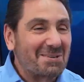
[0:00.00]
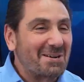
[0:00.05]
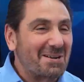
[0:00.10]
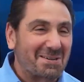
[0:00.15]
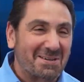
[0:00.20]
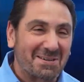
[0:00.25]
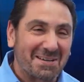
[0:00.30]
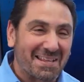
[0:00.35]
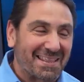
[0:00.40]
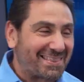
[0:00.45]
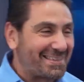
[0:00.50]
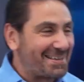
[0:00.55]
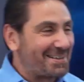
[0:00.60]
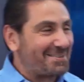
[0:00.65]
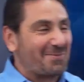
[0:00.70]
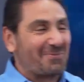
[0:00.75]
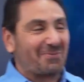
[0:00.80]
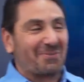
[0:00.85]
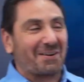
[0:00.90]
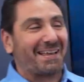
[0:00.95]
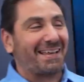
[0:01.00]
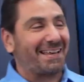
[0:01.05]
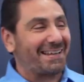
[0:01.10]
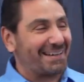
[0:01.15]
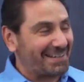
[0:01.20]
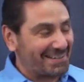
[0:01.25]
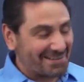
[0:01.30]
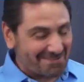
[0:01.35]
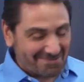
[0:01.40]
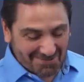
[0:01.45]
touch anything or forget
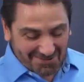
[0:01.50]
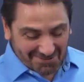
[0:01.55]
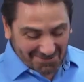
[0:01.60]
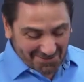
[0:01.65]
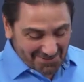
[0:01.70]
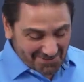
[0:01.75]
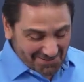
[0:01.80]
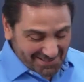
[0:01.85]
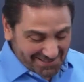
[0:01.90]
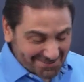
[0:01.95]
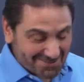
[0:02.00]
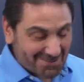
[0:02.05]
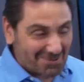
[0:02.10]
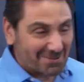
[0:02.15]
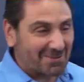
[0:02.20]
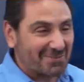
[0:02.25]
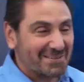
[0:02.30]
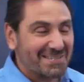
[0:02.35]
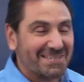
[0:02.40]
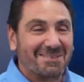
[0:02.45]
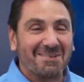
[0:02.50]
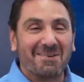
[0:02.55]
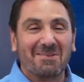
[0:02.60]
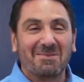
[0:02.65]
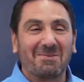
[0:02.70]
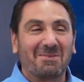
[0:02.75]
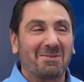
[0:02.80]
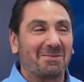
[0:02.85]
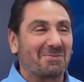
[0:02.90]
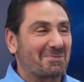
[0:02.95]
it. You're all over, it's all over, start
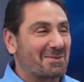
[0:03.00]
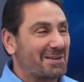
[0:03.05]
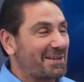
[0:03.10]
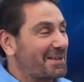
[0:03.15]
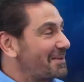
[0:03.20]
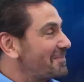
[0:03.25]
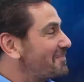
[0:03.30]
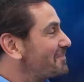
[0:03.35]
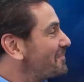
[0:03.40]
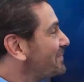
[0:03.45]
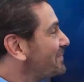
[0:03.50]
all over again.